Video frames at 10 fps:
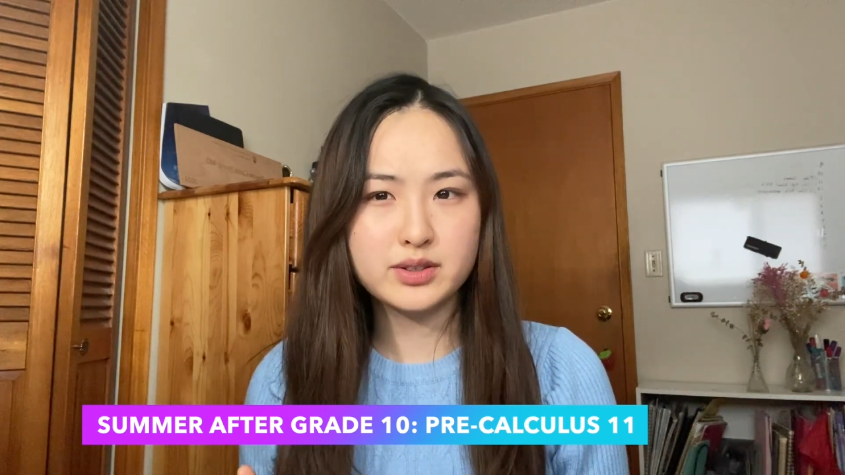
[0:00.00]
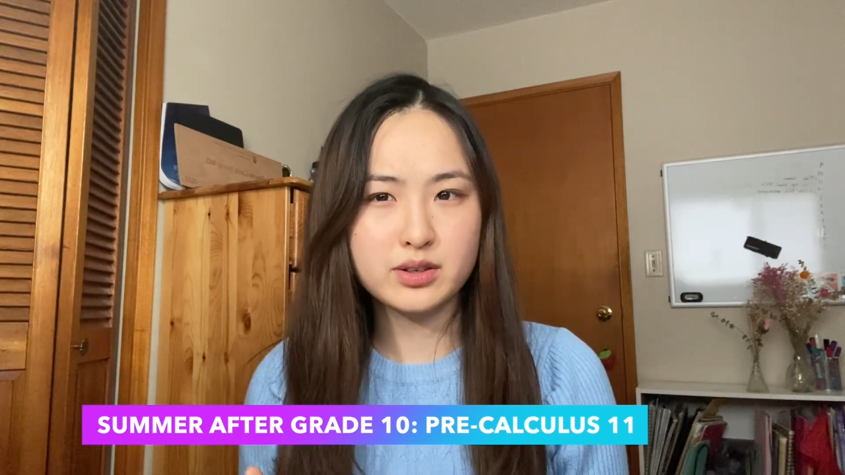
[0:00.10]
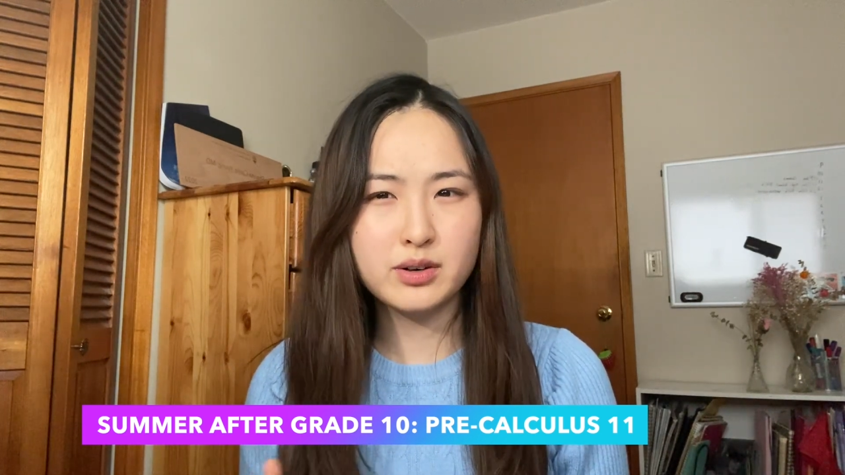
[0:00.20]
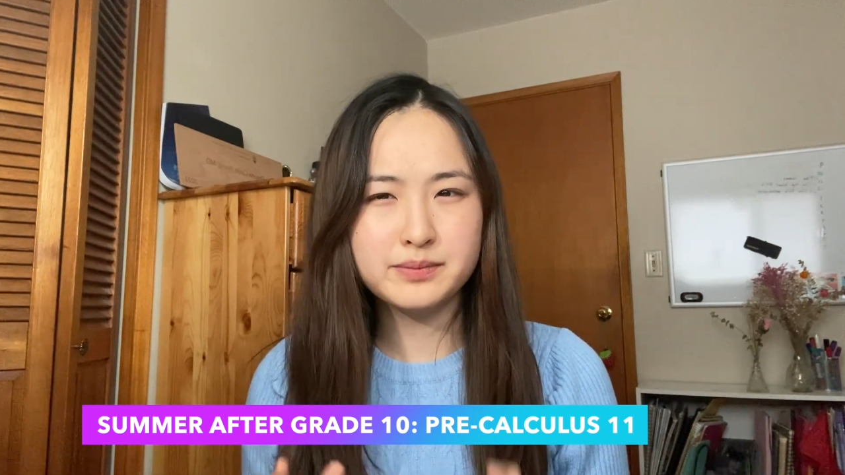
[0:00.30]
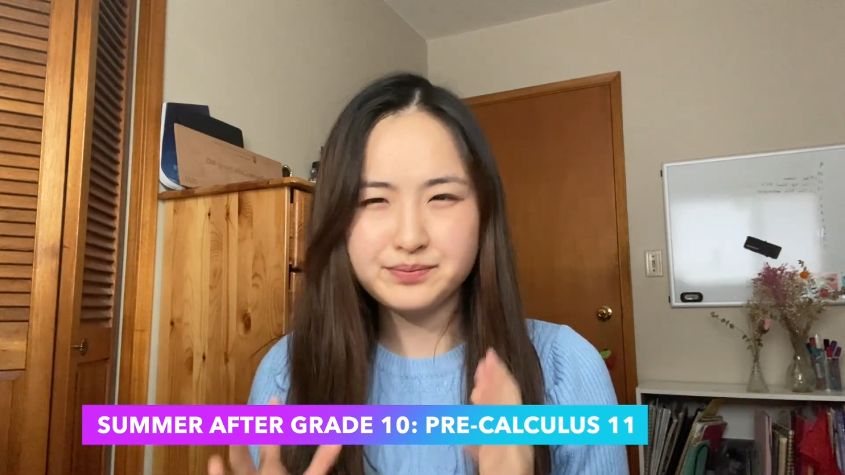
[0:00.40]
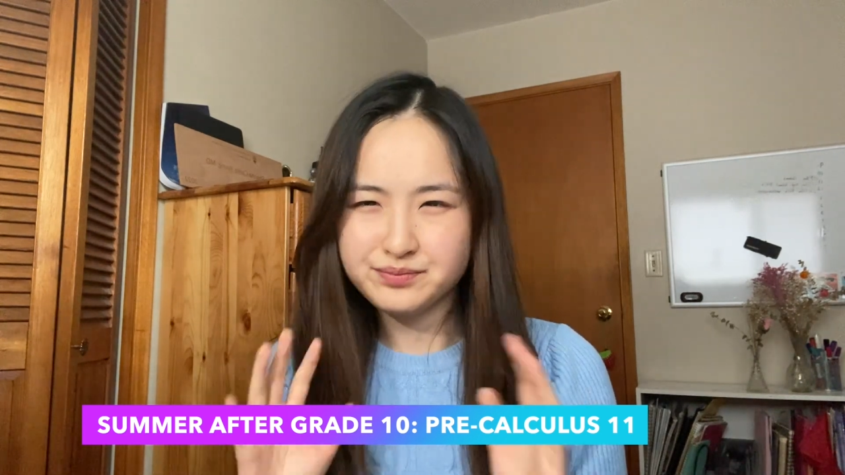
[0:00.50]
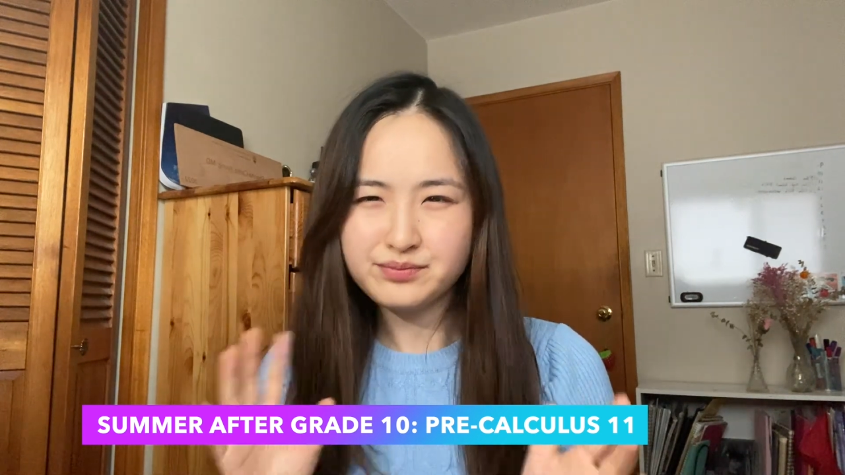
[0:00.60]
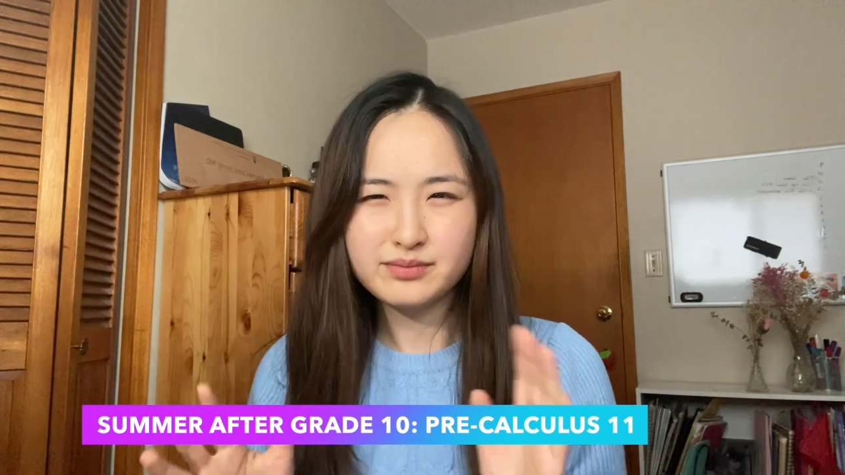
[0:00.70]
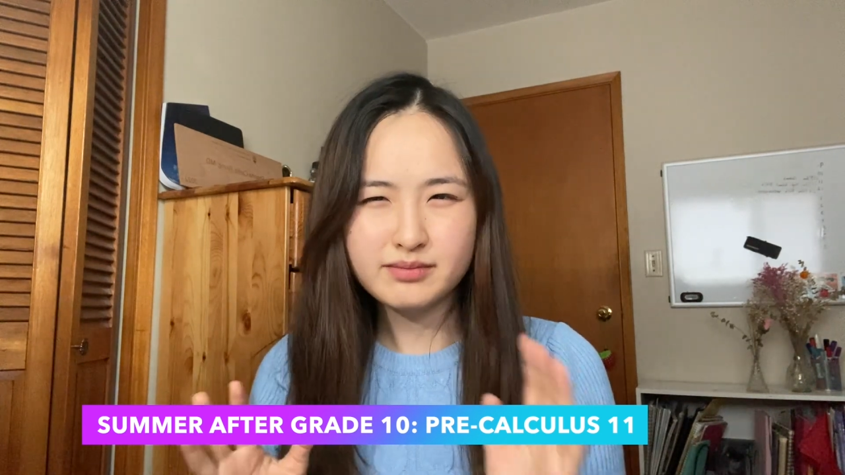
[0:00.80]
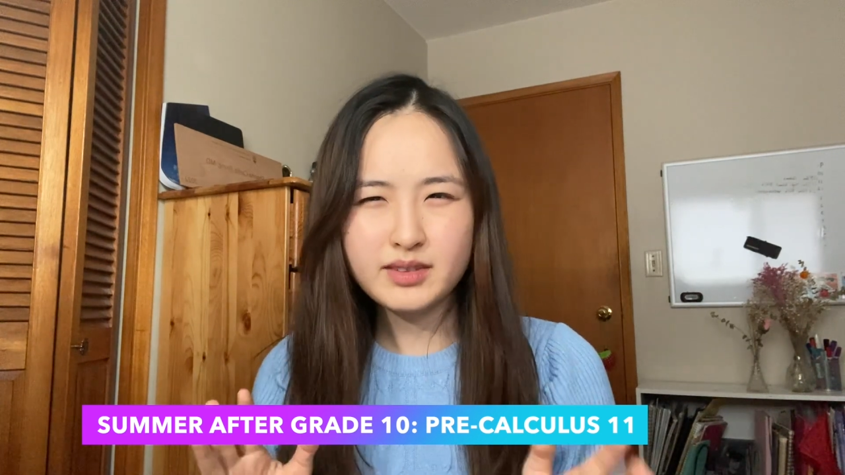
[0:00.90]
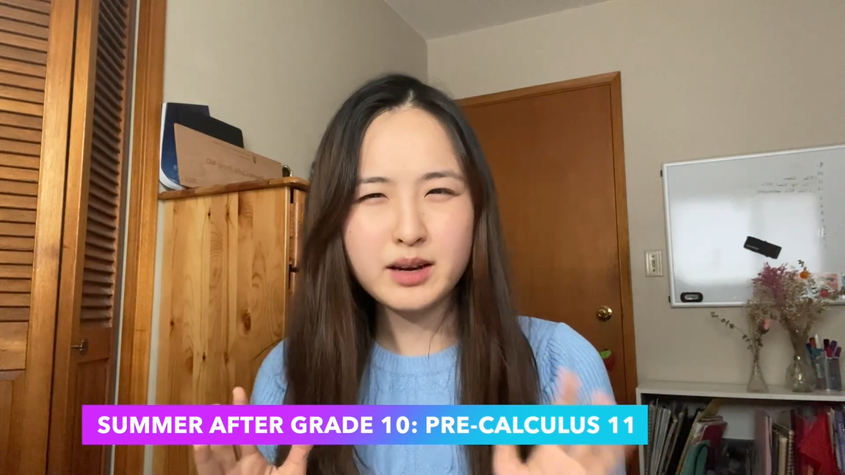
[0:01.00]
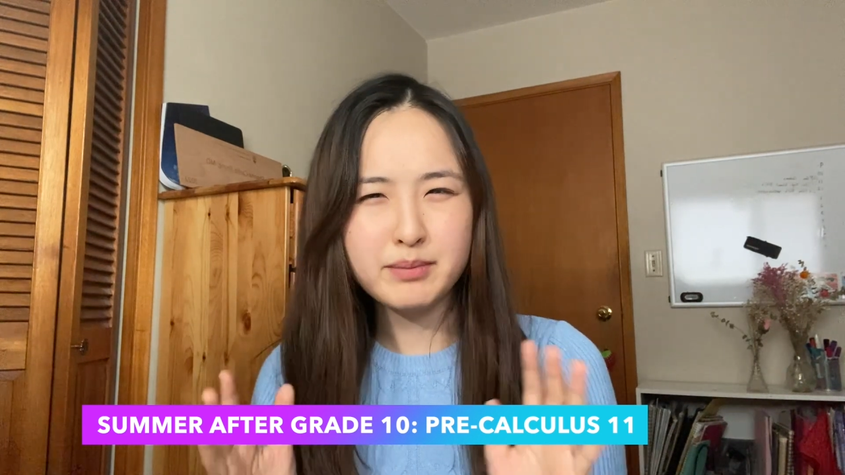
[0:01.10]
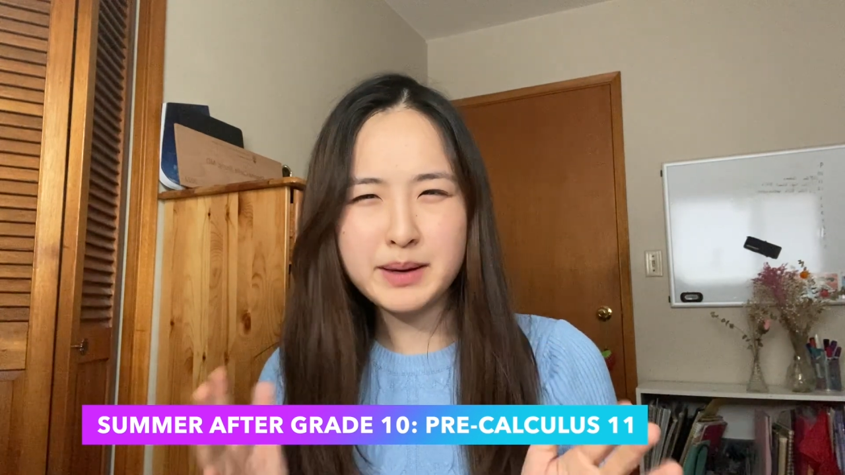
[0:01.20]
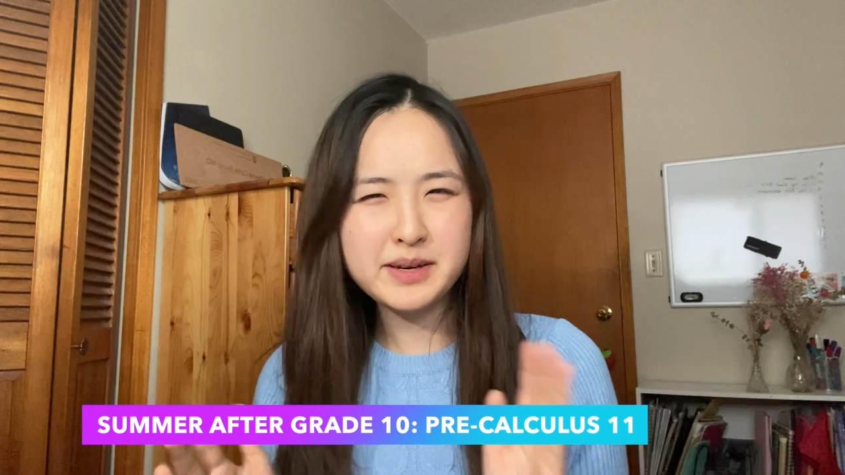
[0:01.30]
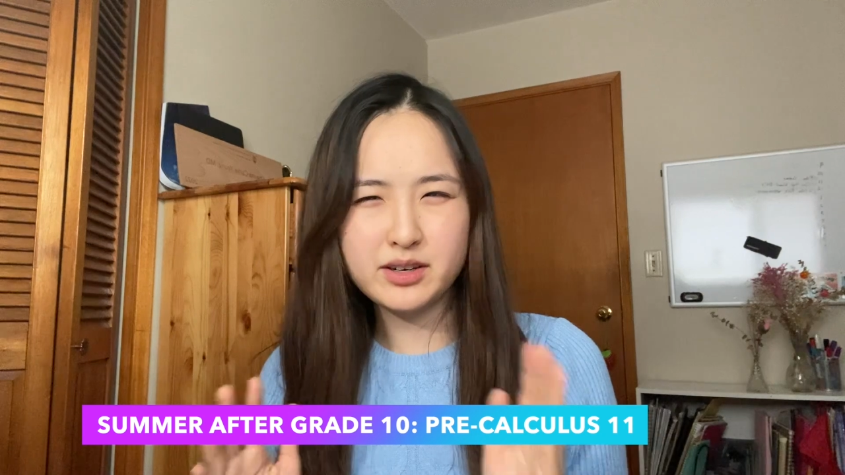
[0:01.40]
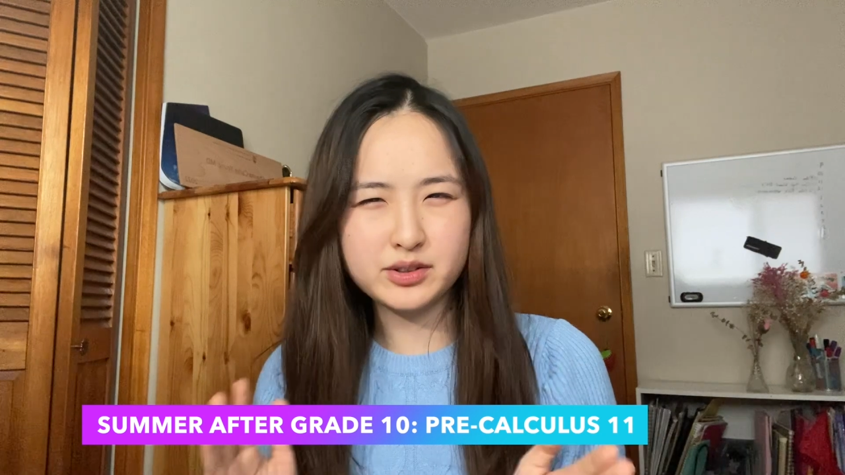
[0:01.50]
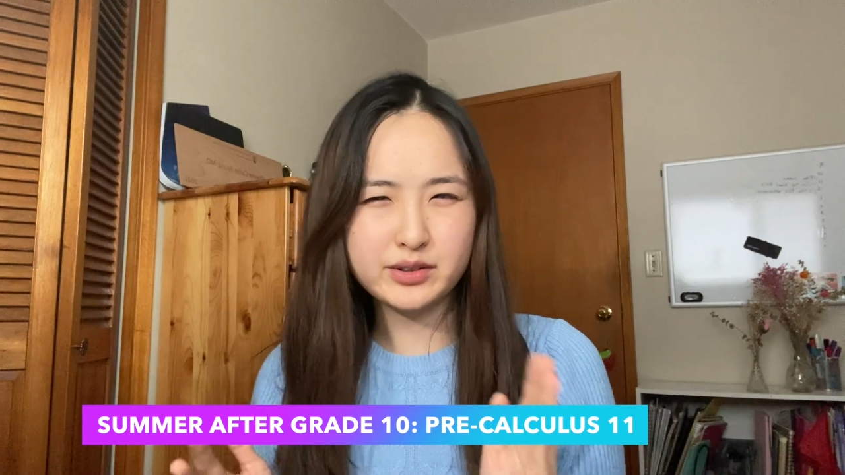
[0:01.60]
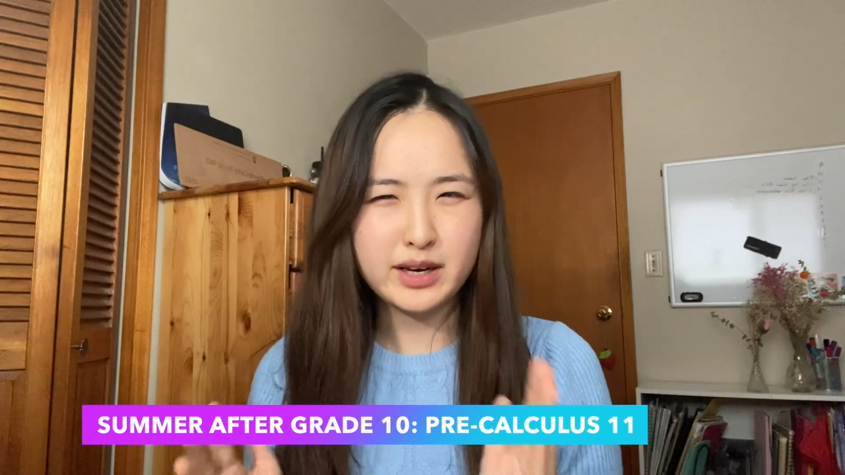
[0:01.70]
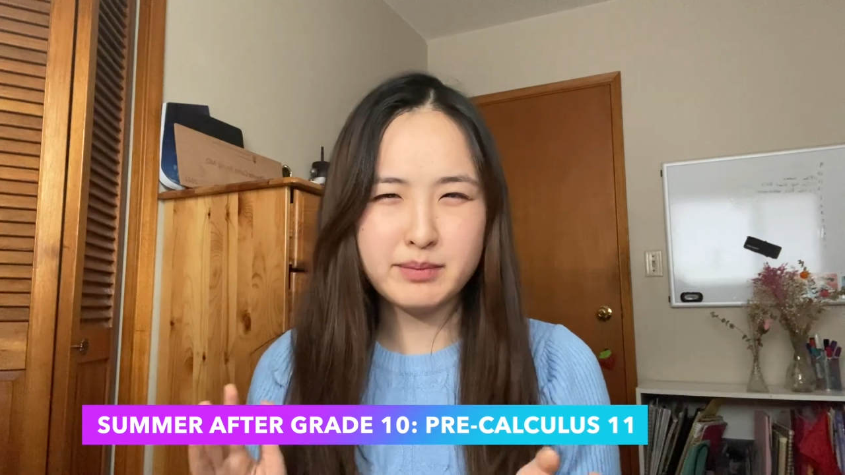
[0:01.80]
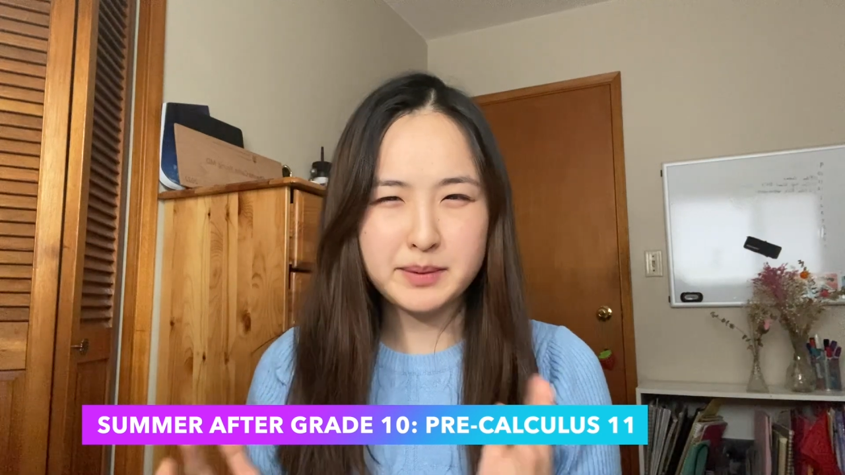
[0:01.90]
So maybe don't do
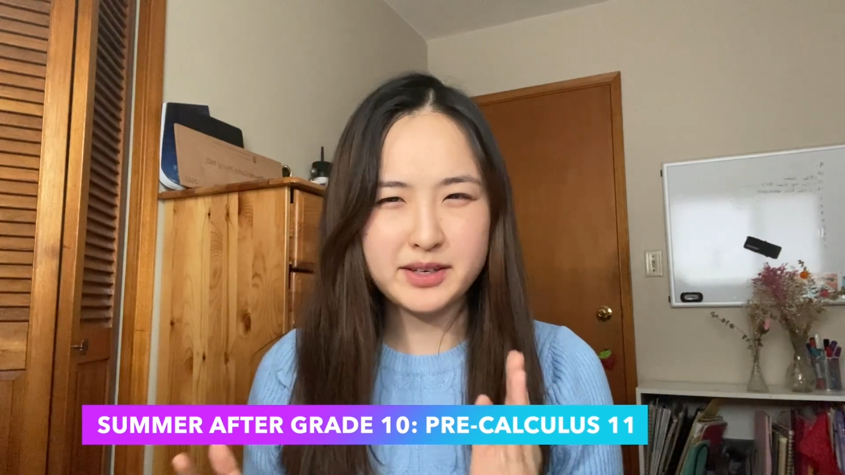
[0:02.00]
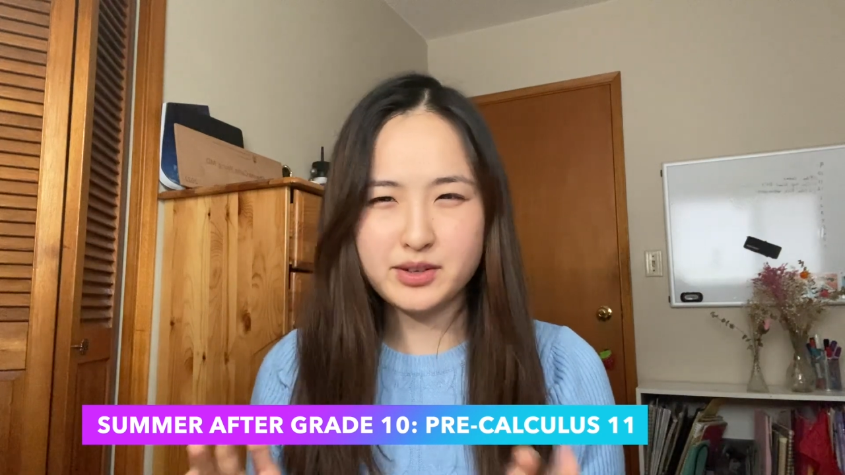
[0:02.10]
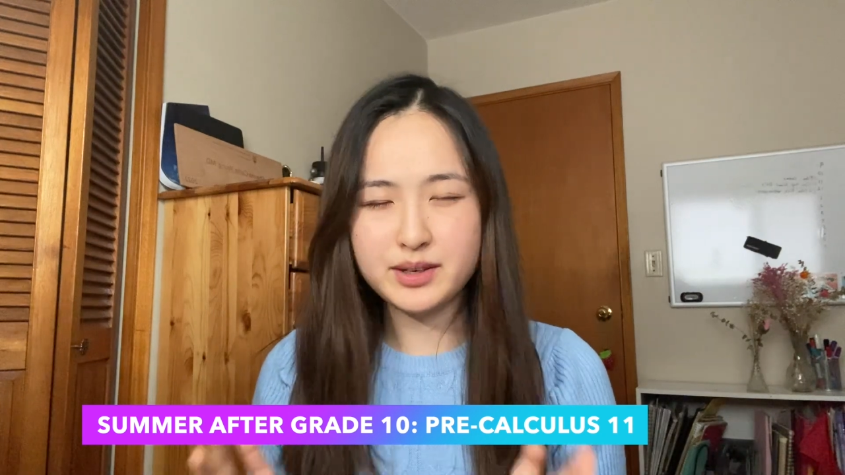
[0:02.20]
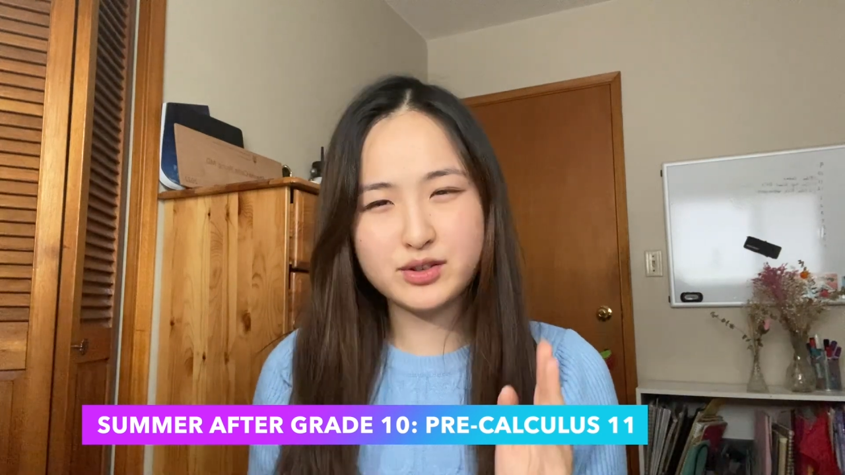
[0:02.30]
that. Maybe do it.